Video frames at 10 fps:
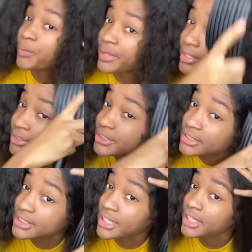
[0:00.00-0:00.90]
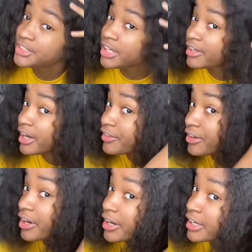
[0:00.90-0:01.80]
used to see each other on the
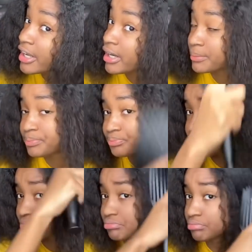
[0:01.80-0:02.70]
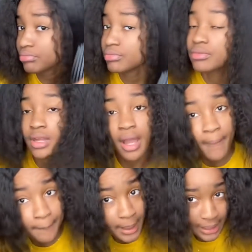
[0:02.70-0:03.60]
corridor,
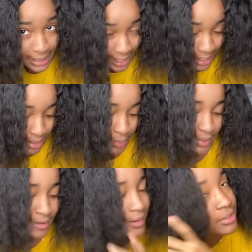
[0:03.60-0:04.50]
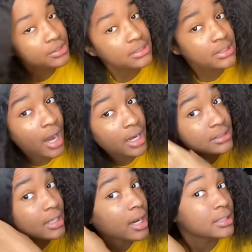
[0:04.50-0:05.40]
but like, we never used to talk,
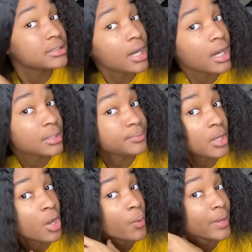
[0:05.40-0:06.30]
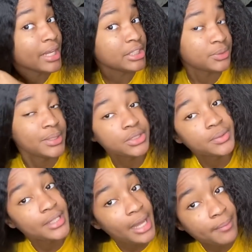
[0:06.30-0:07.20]
talk, talk. When I just went to
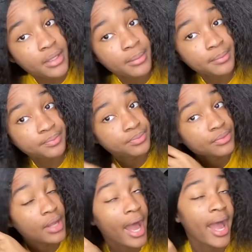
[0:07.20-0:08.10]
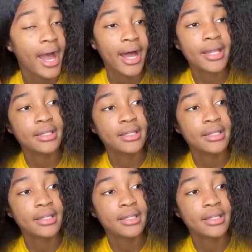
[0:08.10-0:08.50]
William N., I had